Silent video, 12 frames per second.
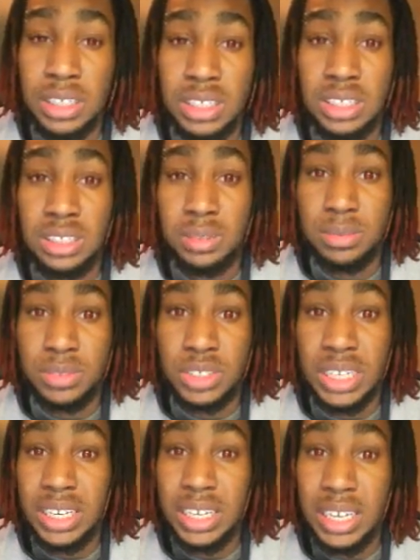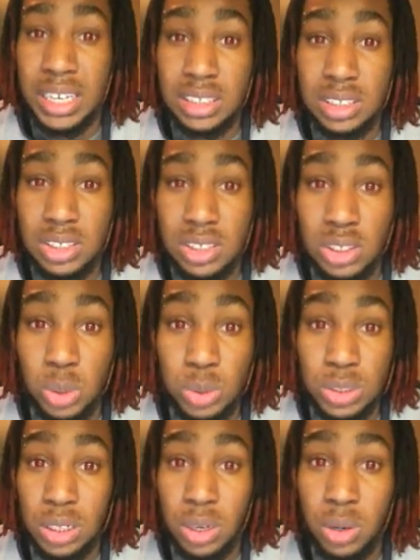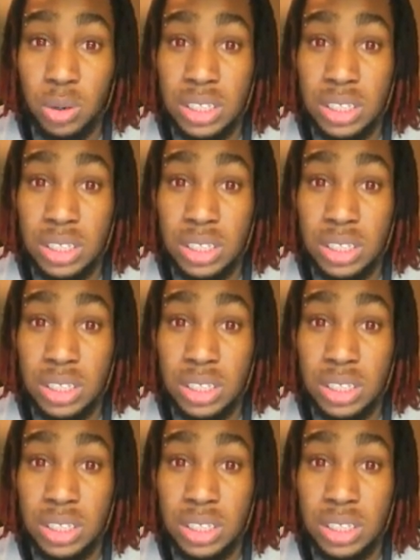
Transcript: Just seeing his Susanoo,